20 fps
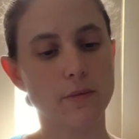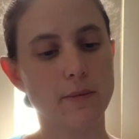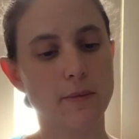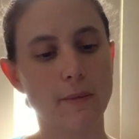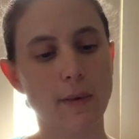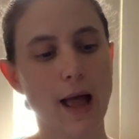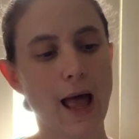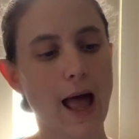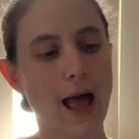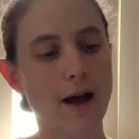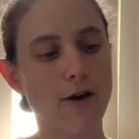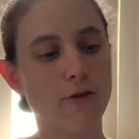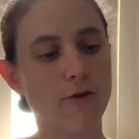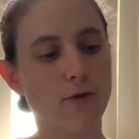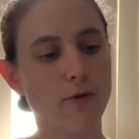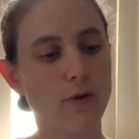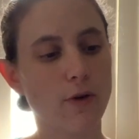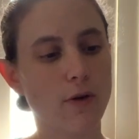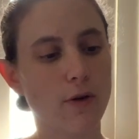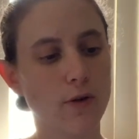have
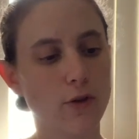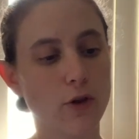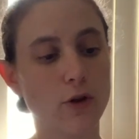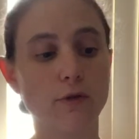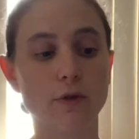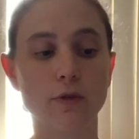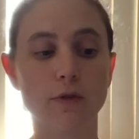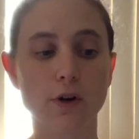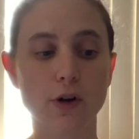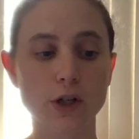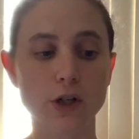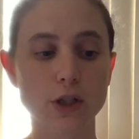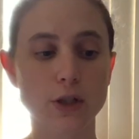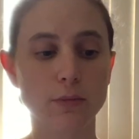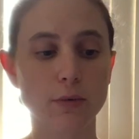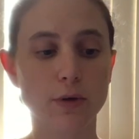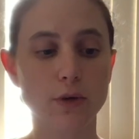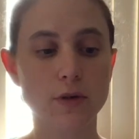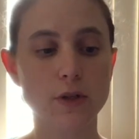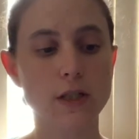the
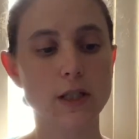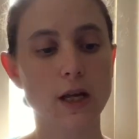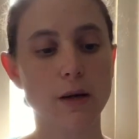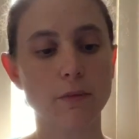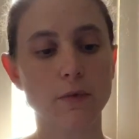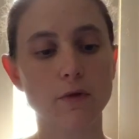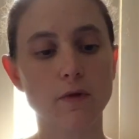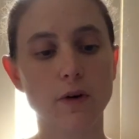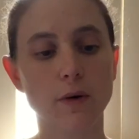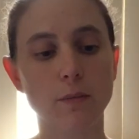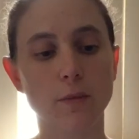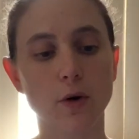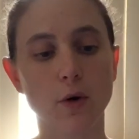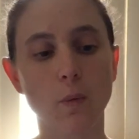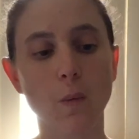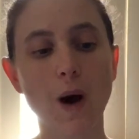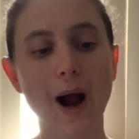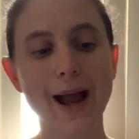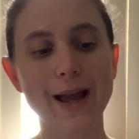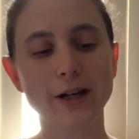reversible, some of them are
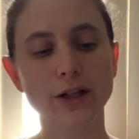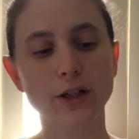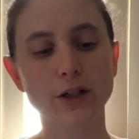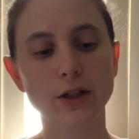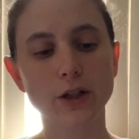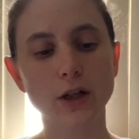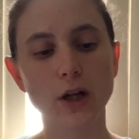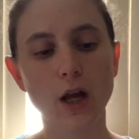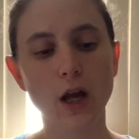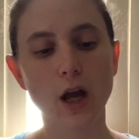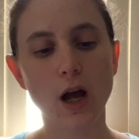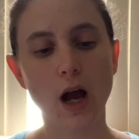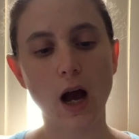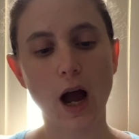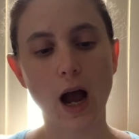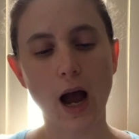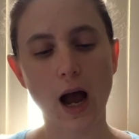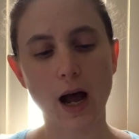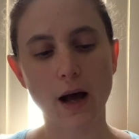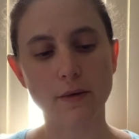wider.
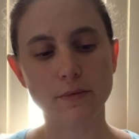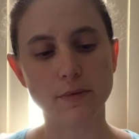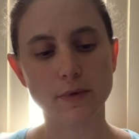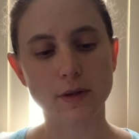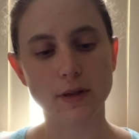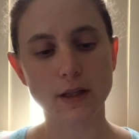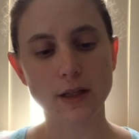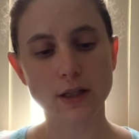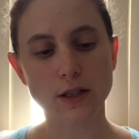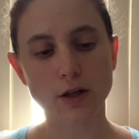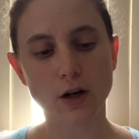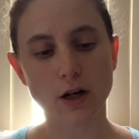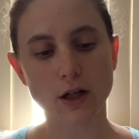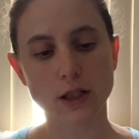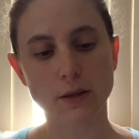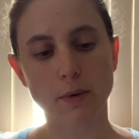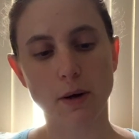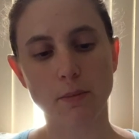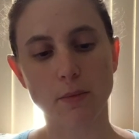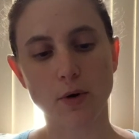It
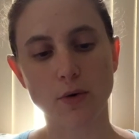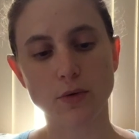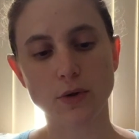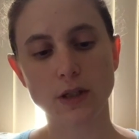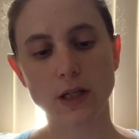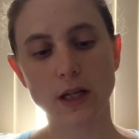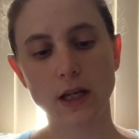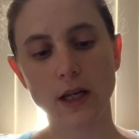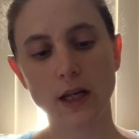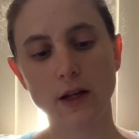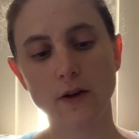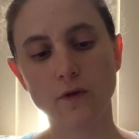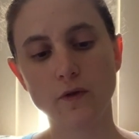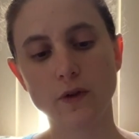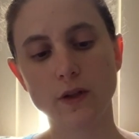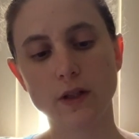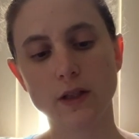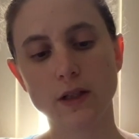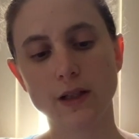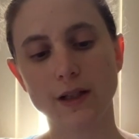talks about
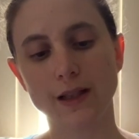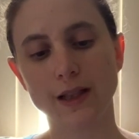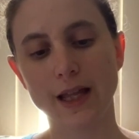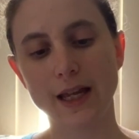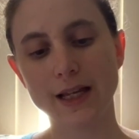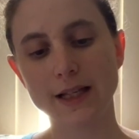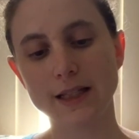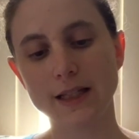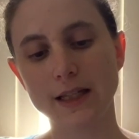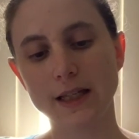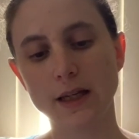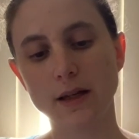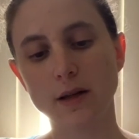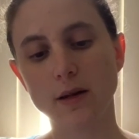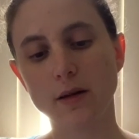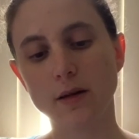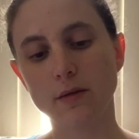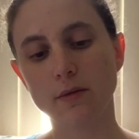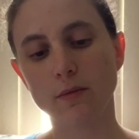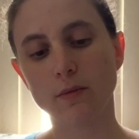motifs,
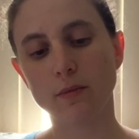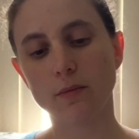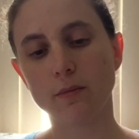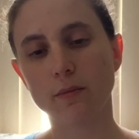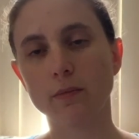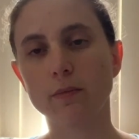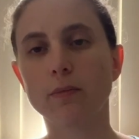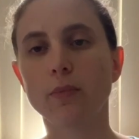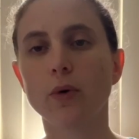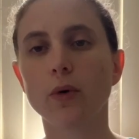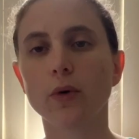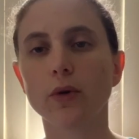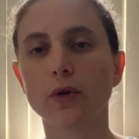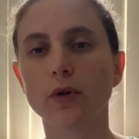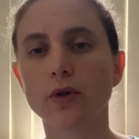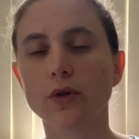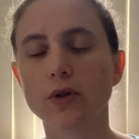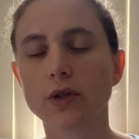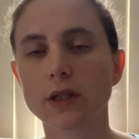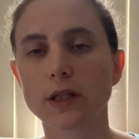lacy
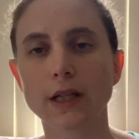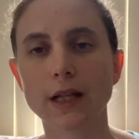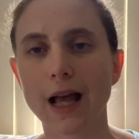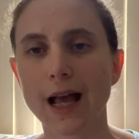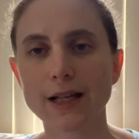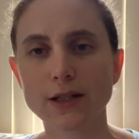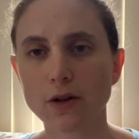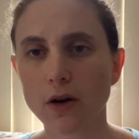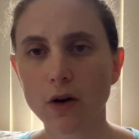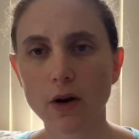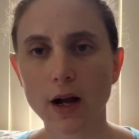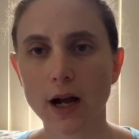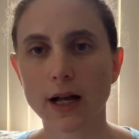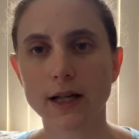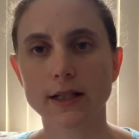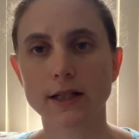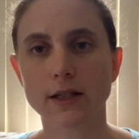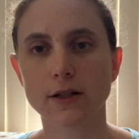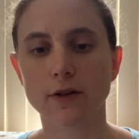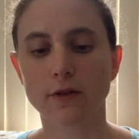borders. It has all
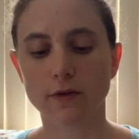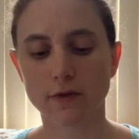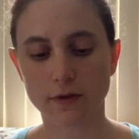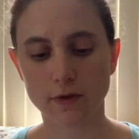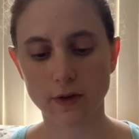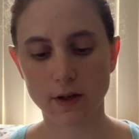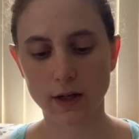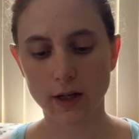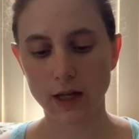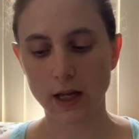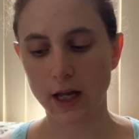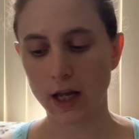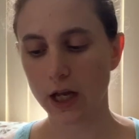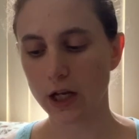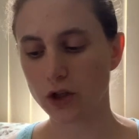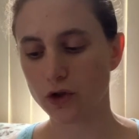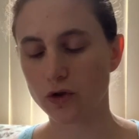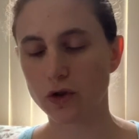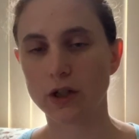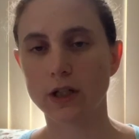kinds of
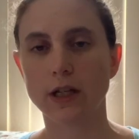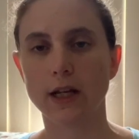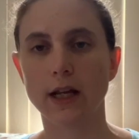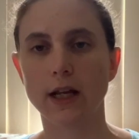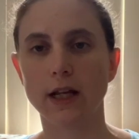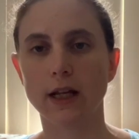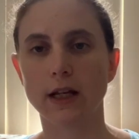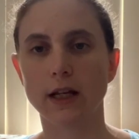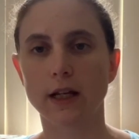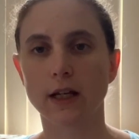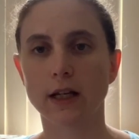interesting